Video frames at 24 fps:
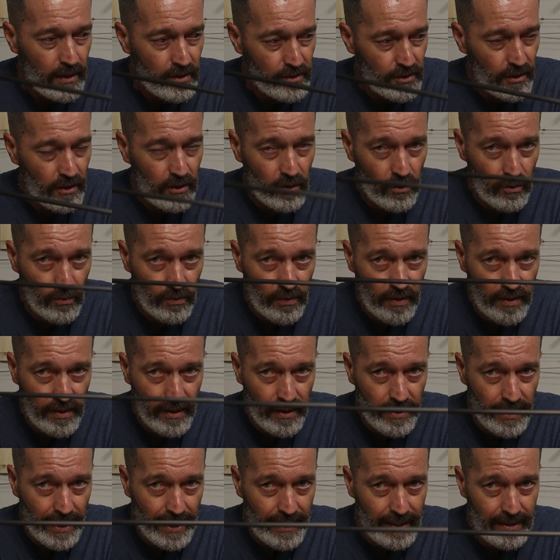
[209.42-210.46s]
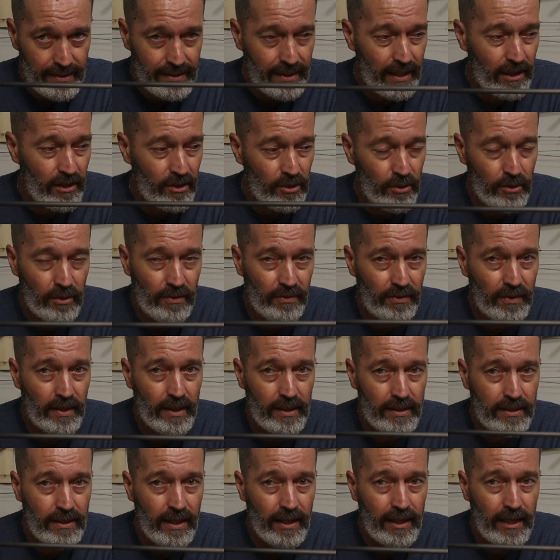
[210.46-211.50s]
So that is how you
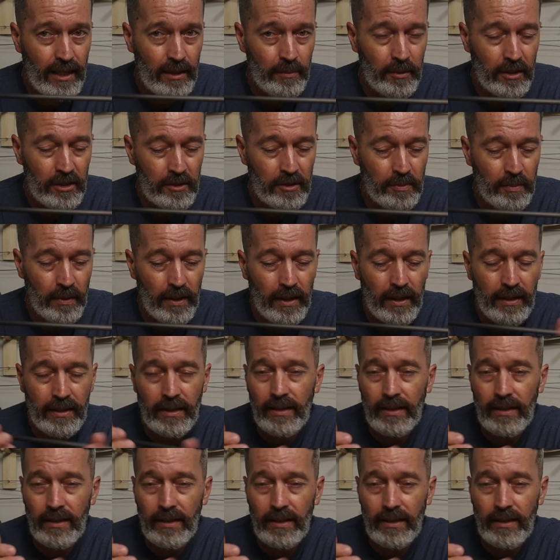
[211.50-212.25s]
affect dynamic spine.